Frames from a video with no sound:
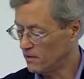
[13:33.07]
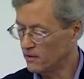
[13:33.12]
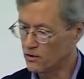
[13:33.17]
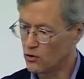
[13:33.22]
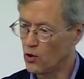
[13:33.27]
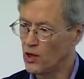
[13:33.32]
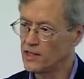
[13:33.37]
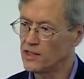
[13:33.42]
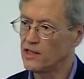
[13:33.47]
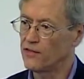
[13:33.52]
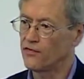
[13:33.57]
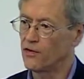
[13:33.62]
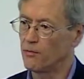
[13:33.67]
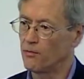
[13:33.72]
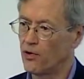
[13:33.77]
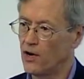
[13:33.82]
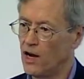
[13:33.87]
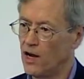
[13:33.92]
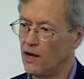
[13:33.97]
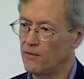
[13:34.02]
a quite different
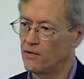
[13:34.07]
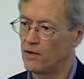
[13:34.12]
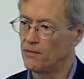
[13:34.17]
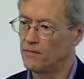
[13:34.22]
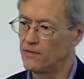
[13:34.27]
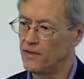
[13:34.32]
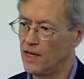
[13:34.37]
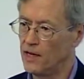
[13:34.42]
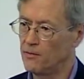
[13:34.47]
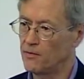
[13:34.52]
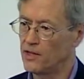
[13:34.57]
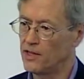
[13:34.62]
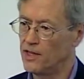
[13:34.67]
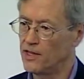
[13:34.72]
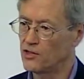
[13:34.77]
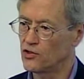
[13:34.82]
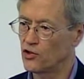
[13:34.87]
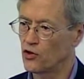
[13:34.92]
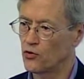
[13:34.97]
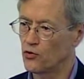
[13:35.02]
problem, namely
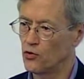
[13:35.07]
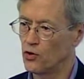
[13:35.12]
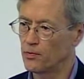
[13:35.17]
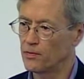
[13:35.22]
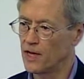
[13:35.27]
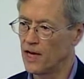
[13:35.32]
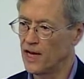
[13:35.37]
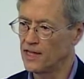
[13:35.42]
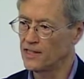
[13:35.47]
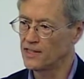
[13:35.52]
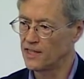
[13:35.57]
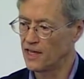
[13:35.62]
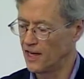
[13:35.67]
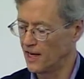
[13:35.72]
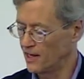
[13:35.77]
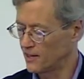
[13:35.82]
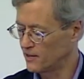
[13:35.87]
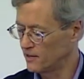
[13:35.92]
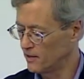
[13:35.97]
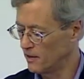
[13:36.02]
intergroup
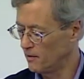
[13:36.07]
contacts.